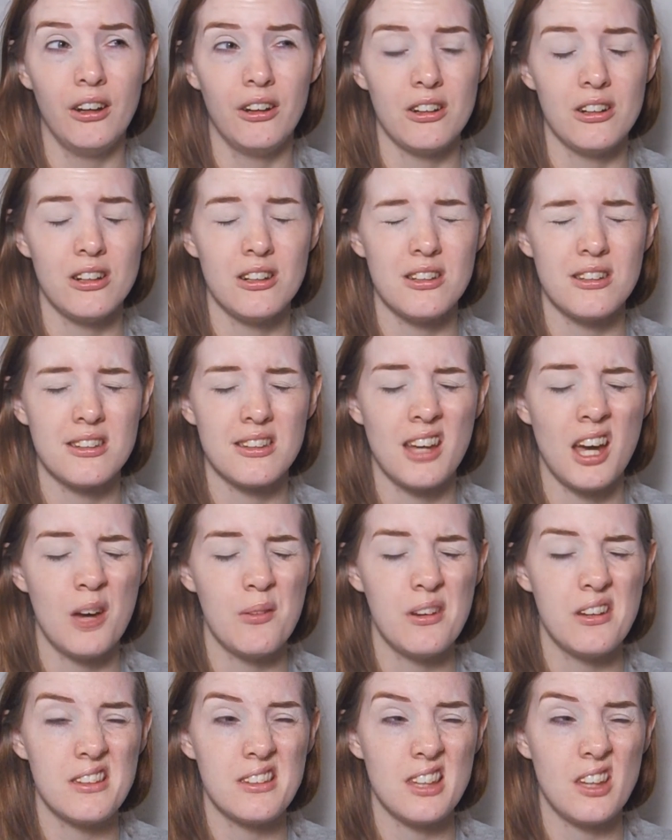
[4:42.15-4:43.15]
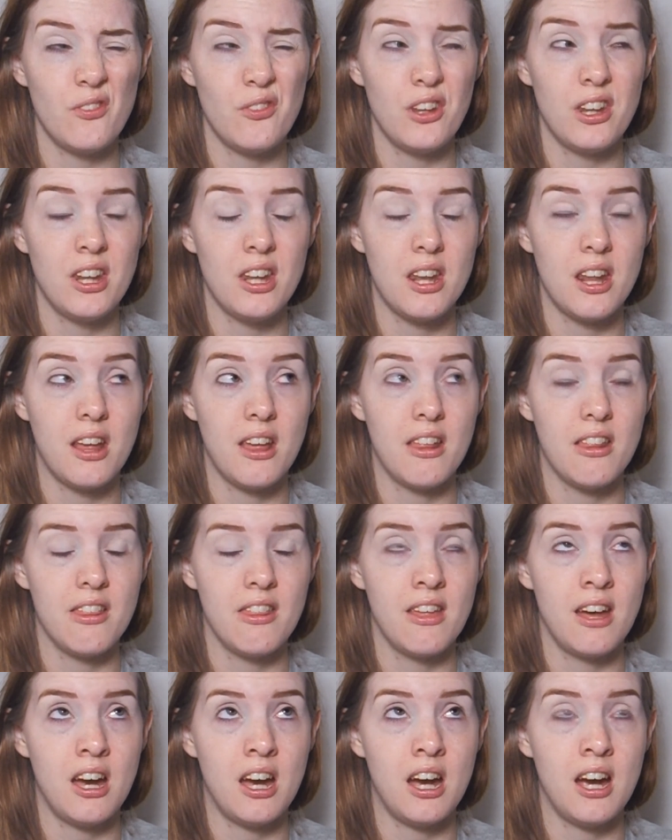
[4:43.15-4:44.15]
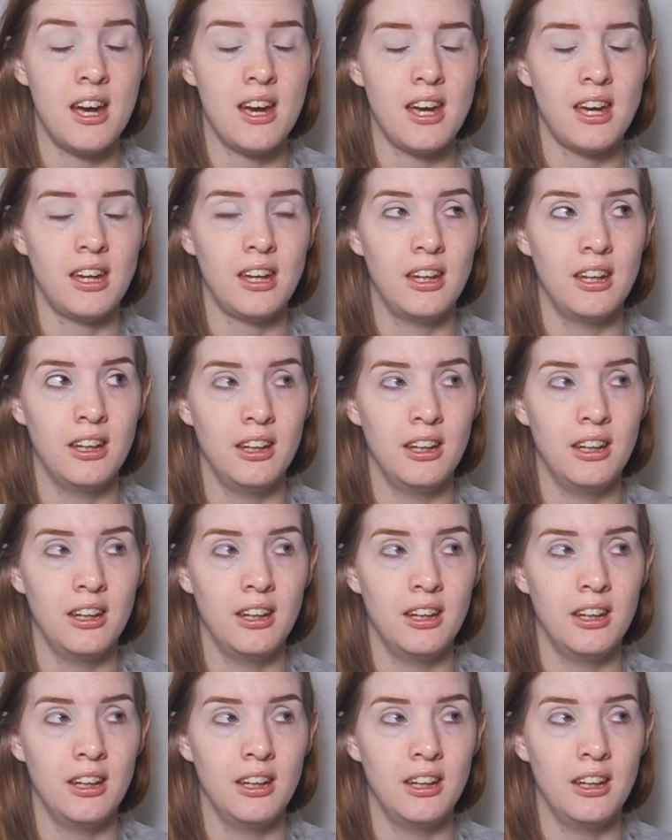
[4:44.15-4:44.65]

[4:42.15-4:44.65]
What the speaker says: I just got myself in the eye.